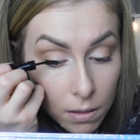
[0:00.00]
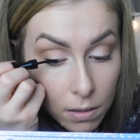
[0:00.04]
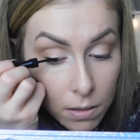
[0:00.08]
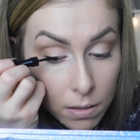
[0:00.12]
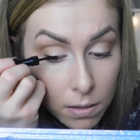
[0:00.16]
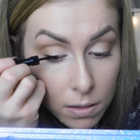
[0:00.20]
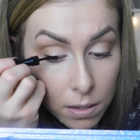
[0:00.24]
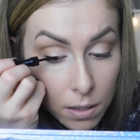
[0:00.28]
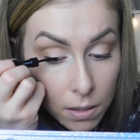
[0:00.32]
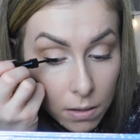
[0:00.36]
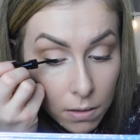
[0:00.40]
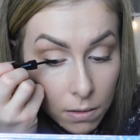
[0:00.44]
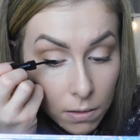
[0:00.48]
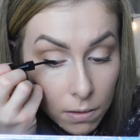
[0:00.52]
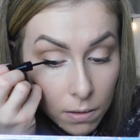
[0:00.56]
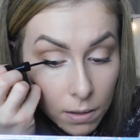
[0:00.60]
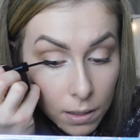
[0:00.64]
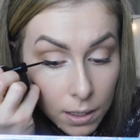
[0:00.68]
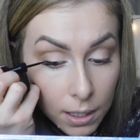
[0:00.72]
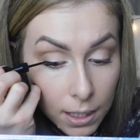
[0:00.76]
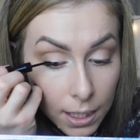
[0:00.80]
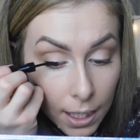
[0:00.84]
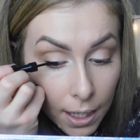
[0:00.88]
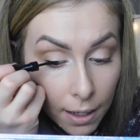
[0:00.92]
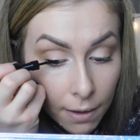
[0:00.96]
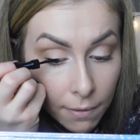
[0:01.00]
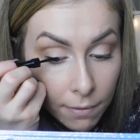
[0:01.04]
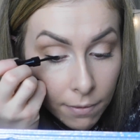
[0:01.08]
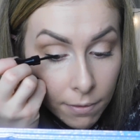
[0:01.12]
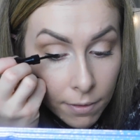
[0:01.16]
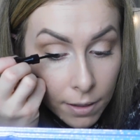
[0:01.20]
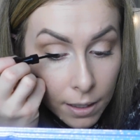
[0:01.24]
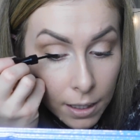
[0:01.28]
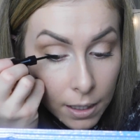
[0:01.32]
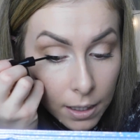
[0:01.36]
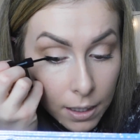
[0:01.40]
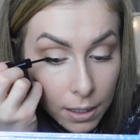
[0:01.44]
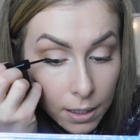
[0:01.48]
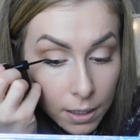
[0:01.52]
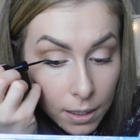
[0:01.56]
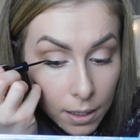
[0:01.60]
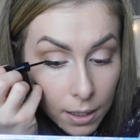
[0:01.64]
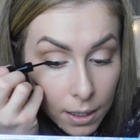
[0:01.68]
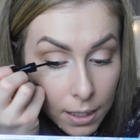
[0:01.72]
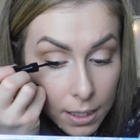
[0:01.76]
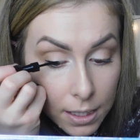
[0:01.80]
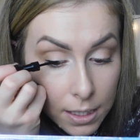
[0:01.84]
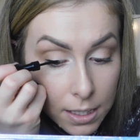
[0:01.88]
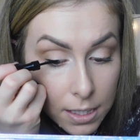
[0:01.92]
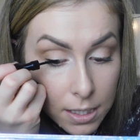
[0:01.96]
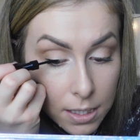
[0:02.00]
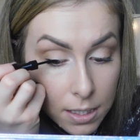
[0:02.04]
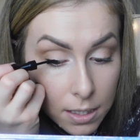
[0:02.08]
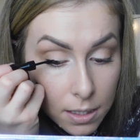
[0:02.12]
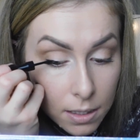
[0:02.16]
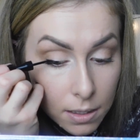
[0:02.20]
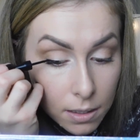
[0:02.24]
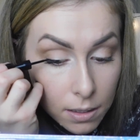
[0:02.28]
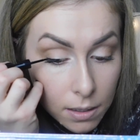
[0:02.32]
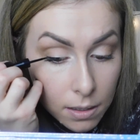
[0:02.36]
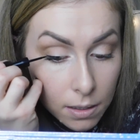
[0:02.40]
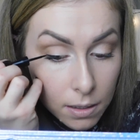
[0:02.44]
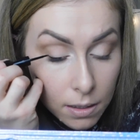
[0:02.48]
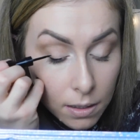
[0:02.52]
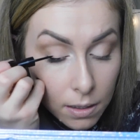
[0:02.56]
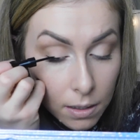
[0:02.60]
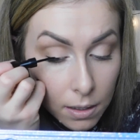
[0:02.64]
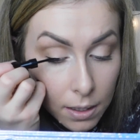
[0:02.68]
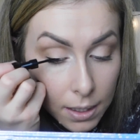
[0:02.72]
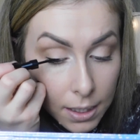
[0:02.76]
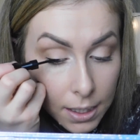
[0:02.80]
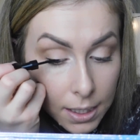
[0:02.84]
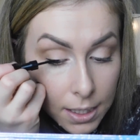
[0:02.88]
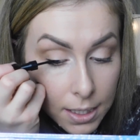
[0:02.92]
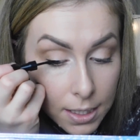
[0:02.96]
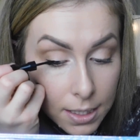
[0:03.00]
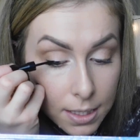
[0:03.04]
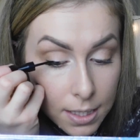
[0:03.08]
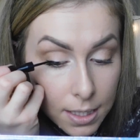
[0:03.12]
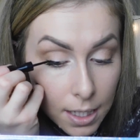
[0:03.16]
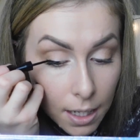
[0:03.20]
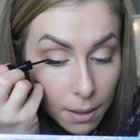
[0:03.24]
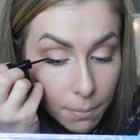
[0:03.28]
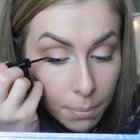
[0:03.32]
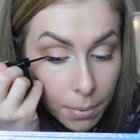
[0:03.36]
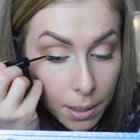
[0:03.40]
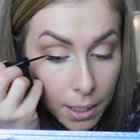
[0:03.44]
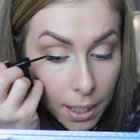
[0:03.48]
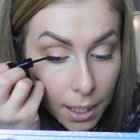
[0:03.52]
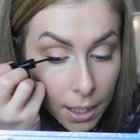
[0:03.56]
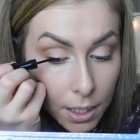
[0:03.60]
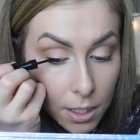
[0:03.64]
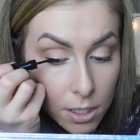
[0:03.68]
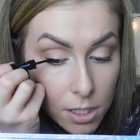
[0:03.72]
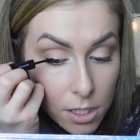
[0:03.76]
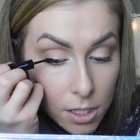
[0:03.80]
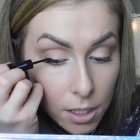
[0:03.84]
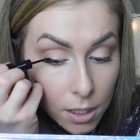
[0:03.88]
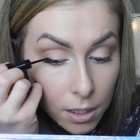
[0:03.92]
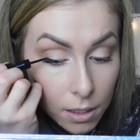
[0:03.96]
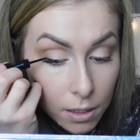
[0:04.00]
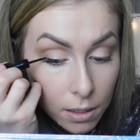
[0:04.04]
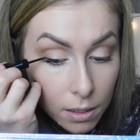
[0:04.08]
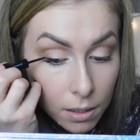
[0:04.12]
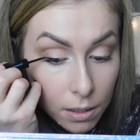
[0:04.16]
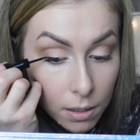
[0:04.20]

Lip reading: so you're not going to get a really nice, easy application.